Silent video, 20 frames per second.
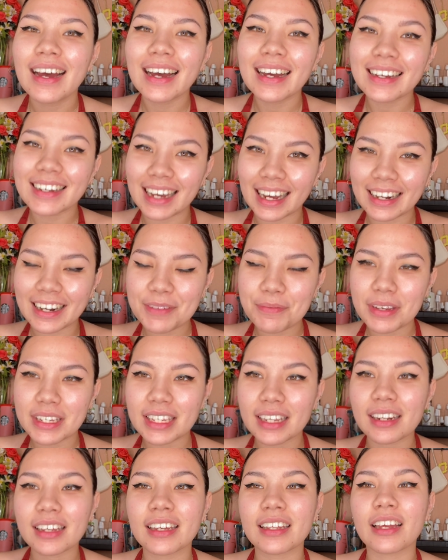Yeah, that's
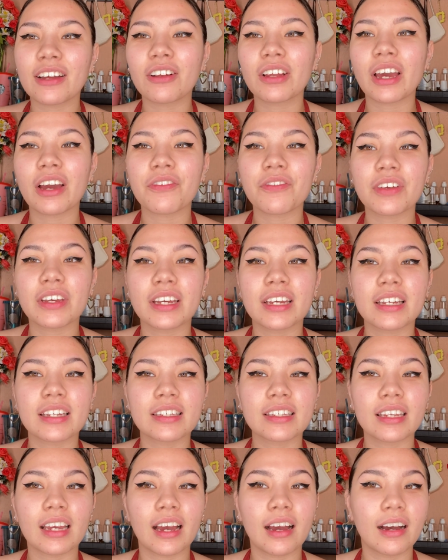basically it. All I have is
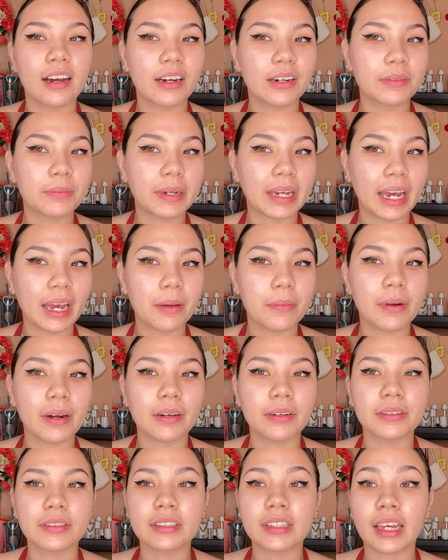my
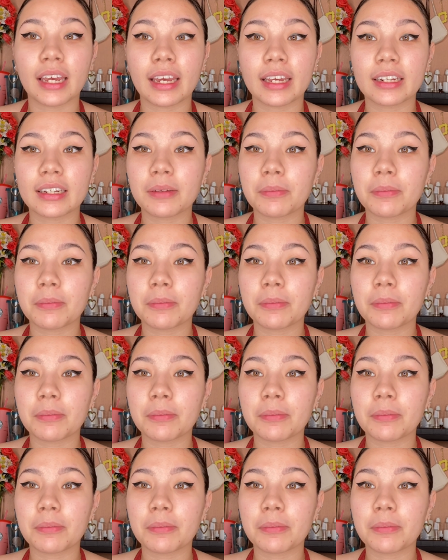eyebrows and